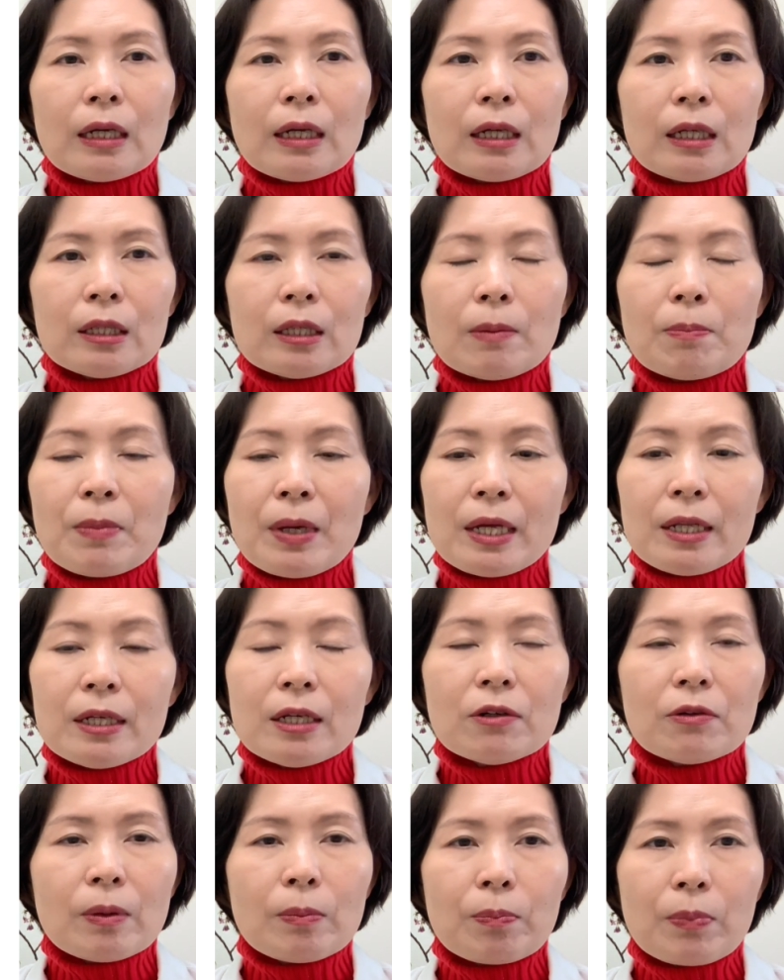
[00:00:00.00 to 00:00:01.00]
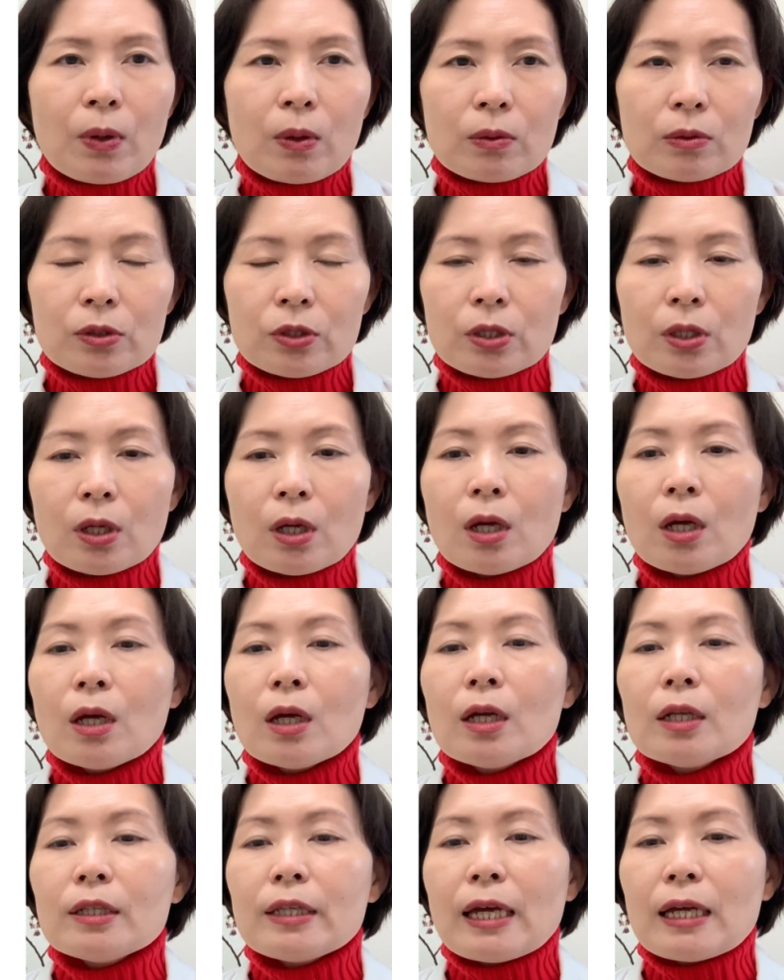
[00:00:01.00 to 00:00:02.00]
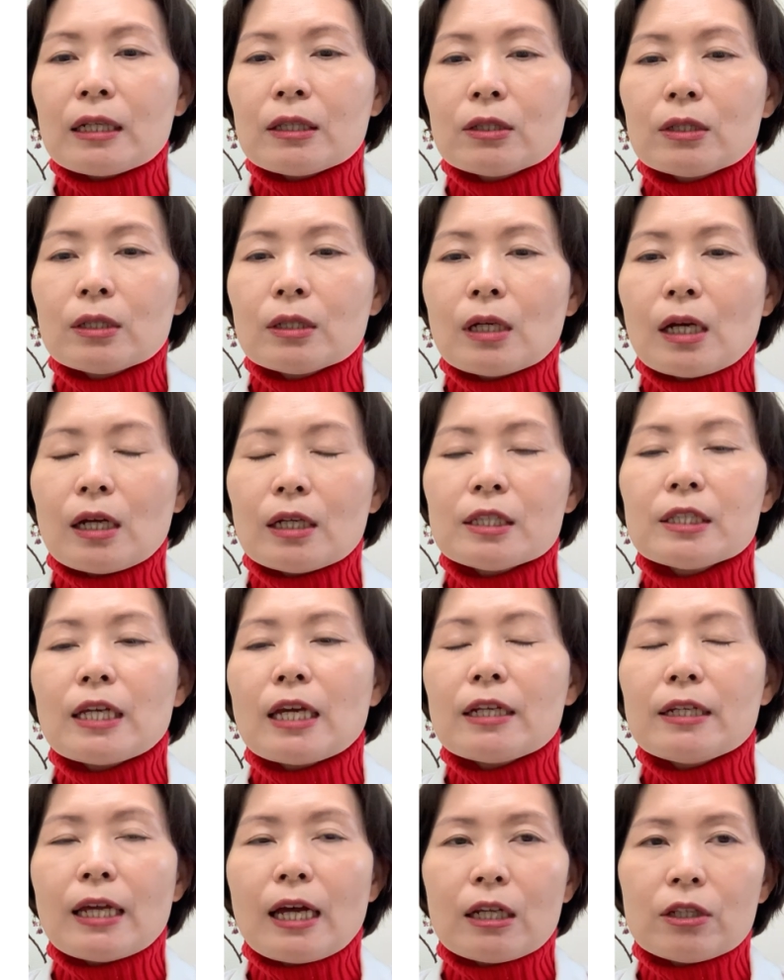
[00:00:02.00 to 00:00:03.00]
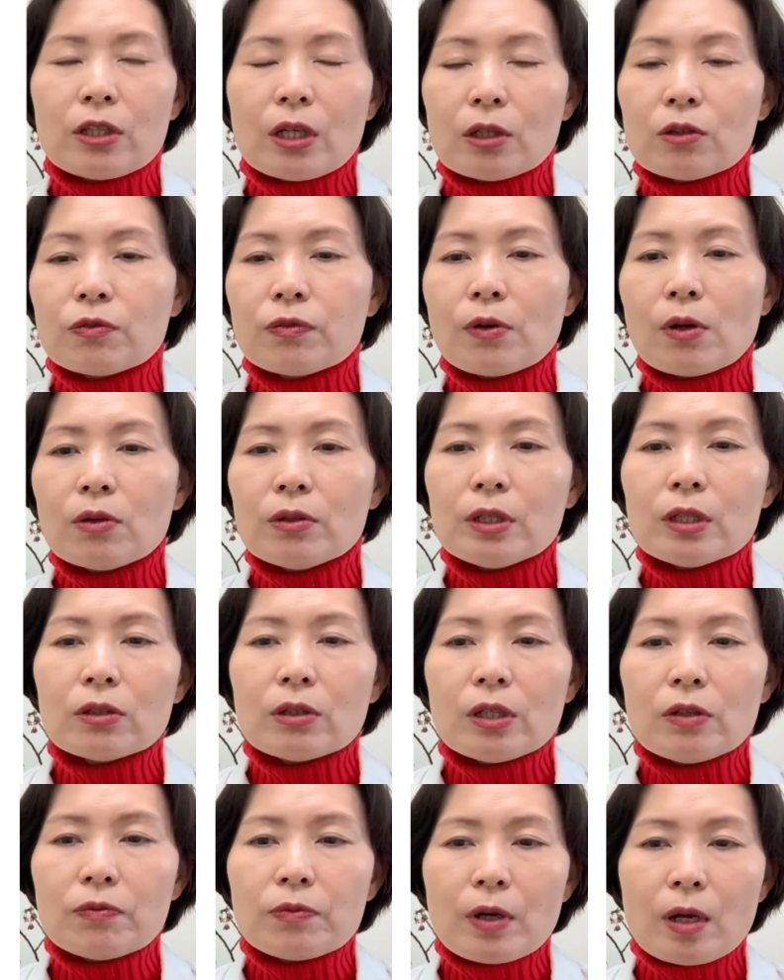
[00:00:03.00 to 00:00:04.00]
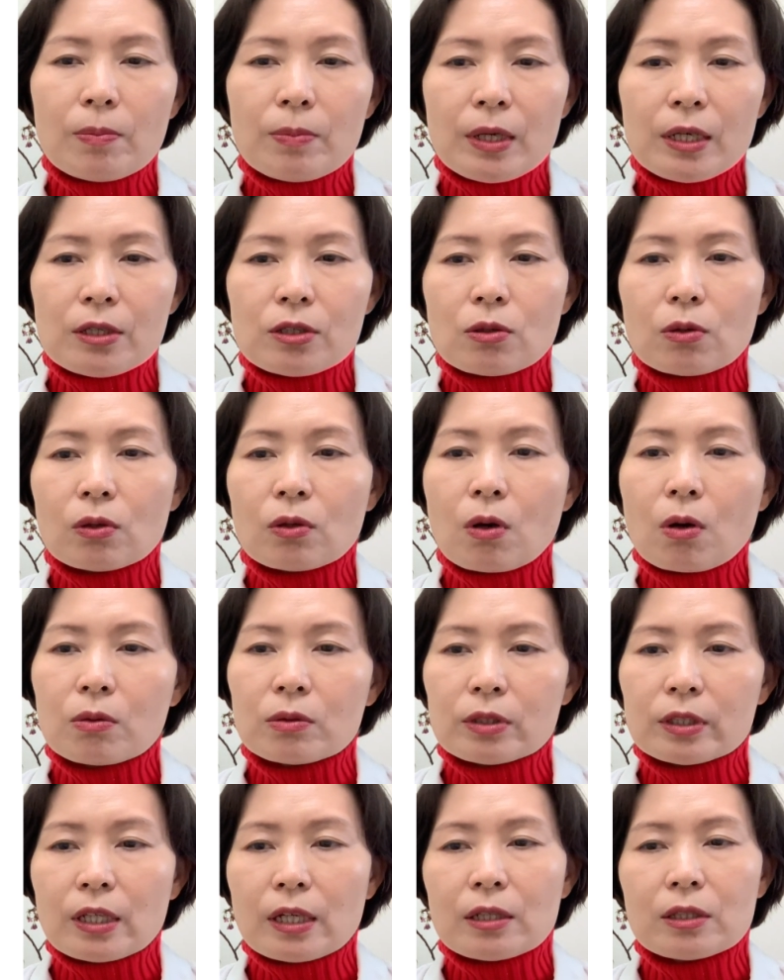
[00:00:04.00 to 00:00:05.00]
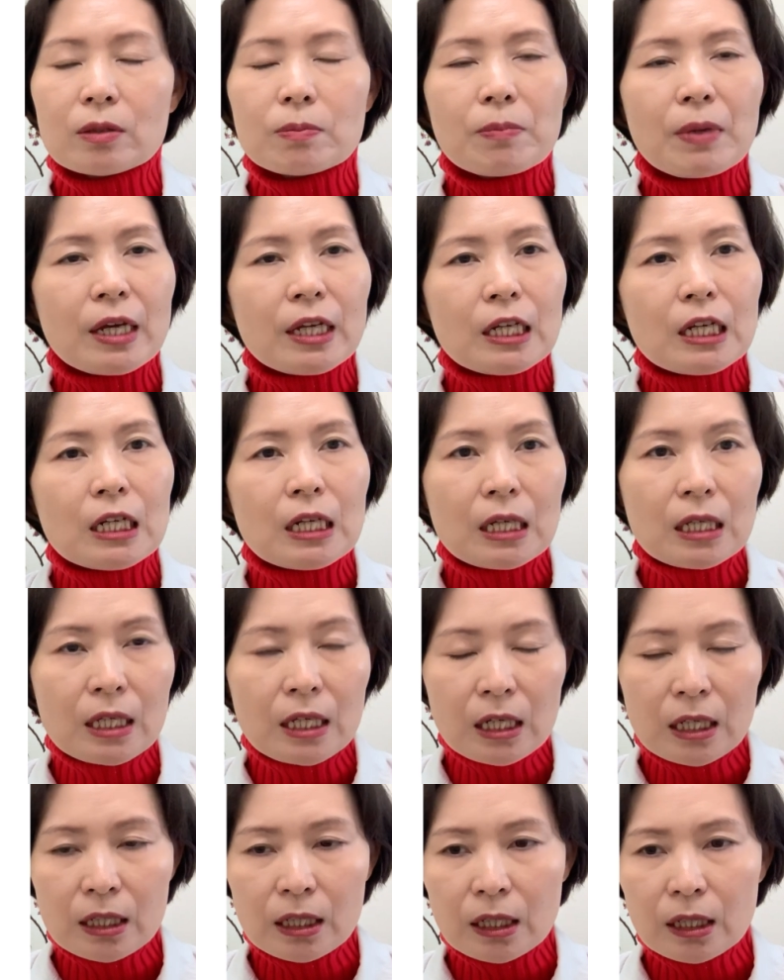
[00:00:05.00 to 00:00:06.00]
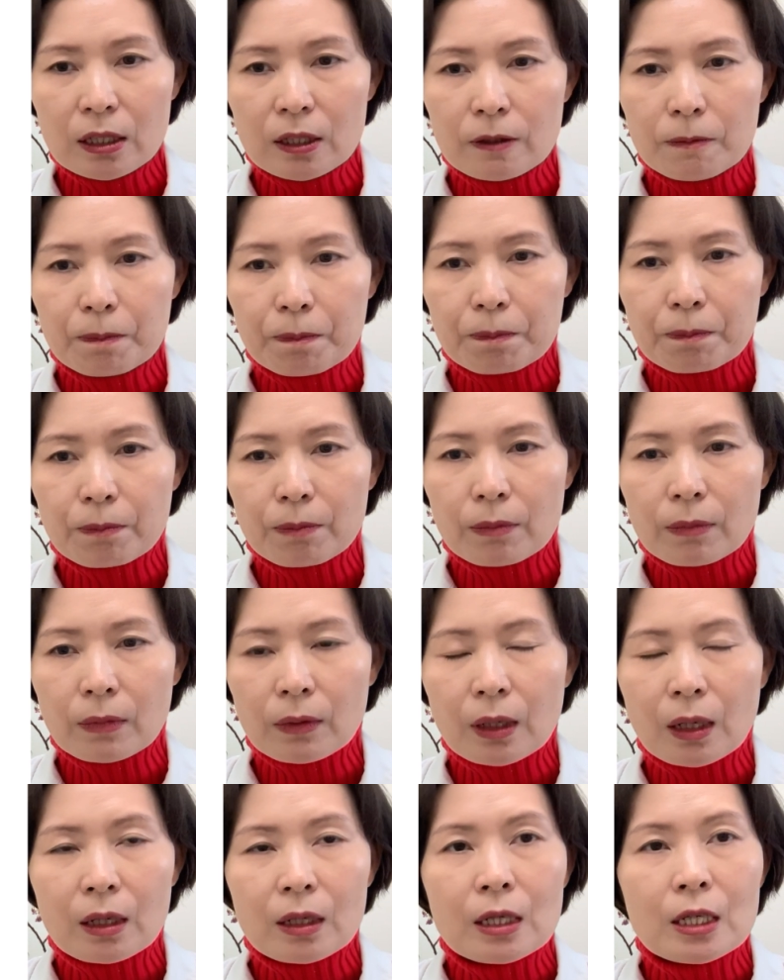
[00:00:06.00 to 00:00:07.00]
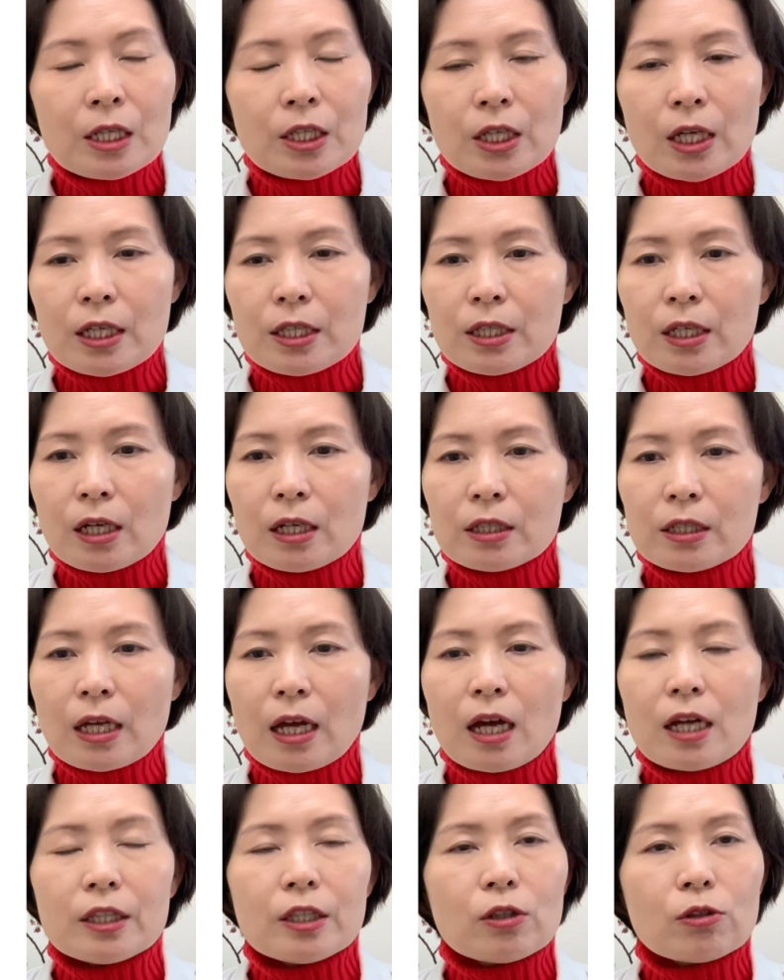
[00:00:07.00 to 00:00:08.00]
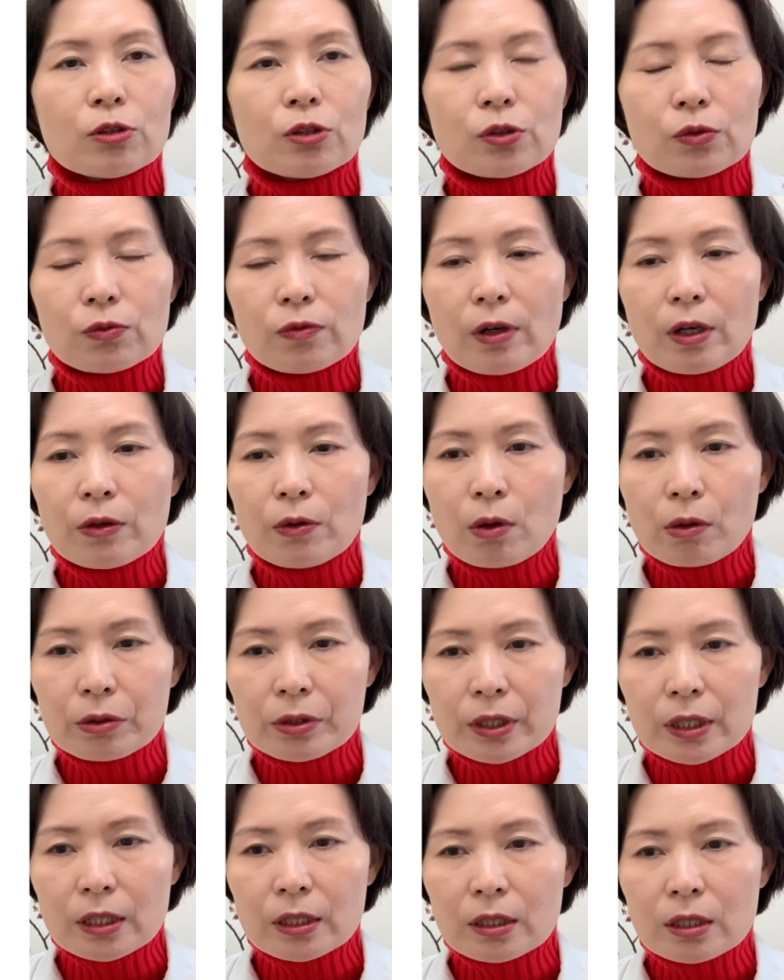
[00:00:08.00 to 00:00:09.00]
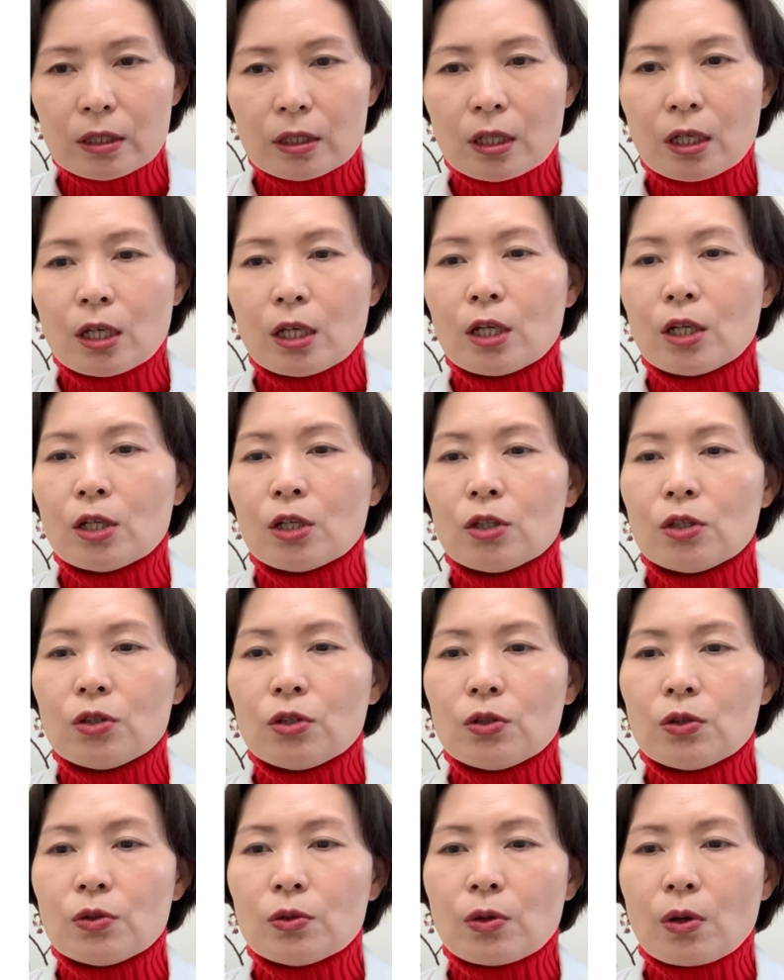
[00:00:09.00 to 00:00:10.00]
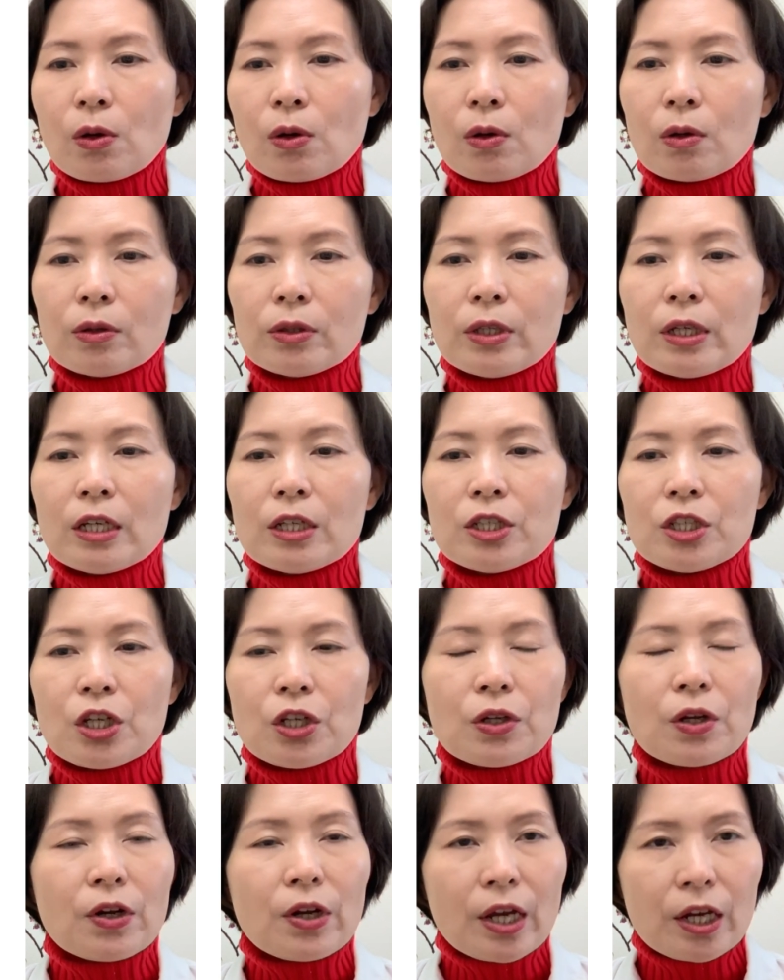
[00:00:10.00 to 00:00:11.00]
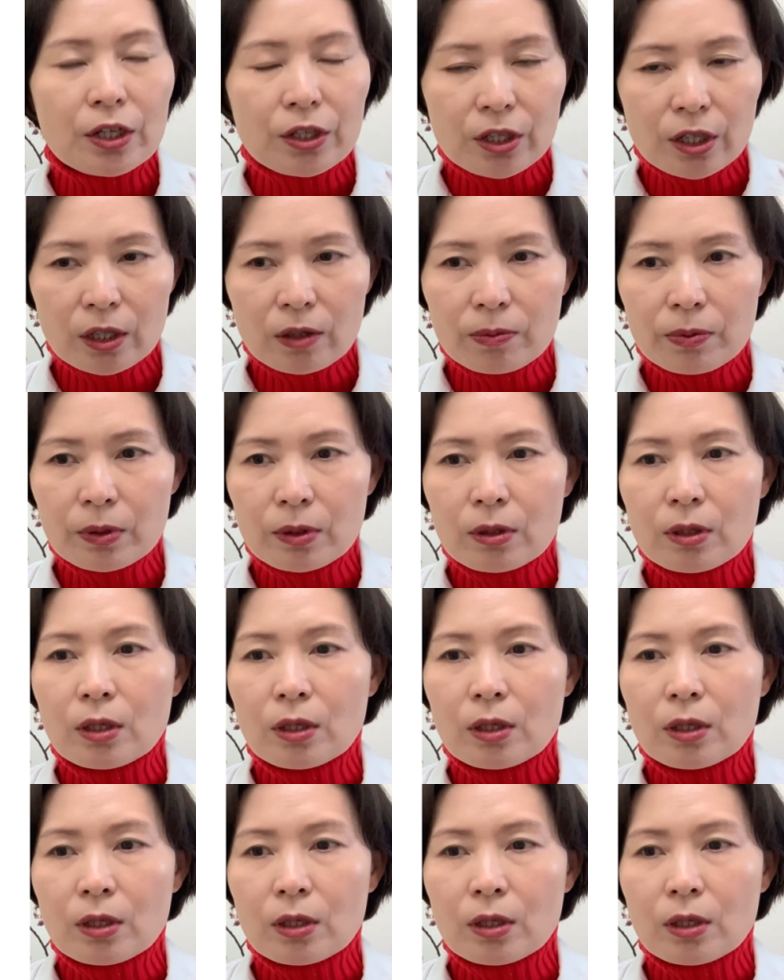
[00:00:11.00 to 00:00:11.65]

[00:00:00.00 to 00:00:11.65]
And many reports that say that chronic inflammation concerns many diseases, such as atherosclerosis, neurodegenerative